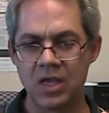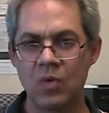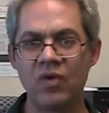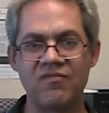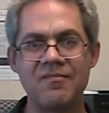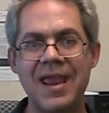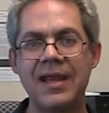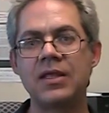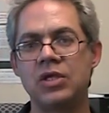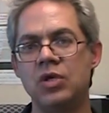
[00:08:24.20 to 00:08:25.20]
we've made
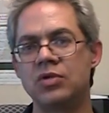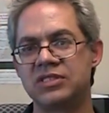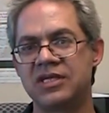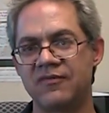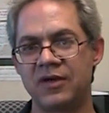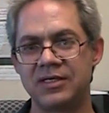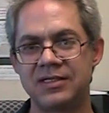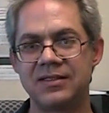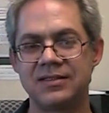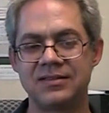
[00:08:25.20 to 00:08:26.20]
a huge
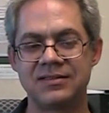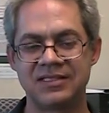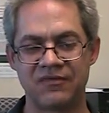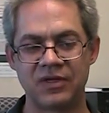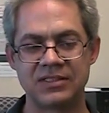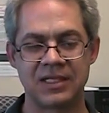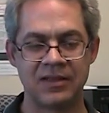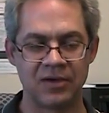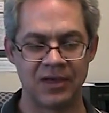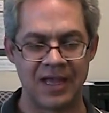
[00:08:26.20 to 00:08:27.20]
difference in
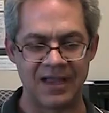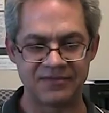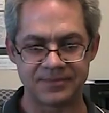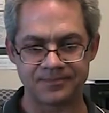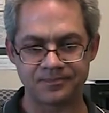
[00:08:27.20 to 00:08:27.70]
their lives.